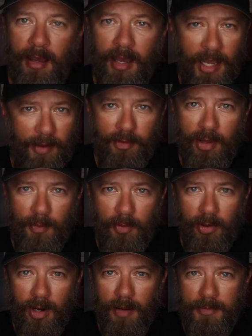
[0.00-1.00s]
I have a lot
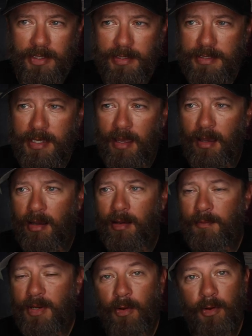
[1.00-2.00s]
more options.
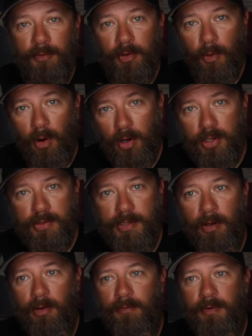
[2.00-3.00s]
Now, if you are
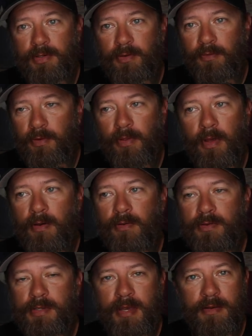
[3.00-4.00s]
using artificial for
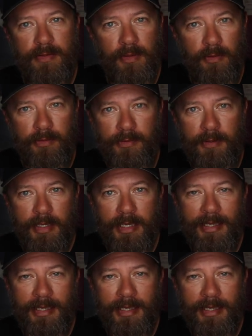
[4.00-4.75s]
those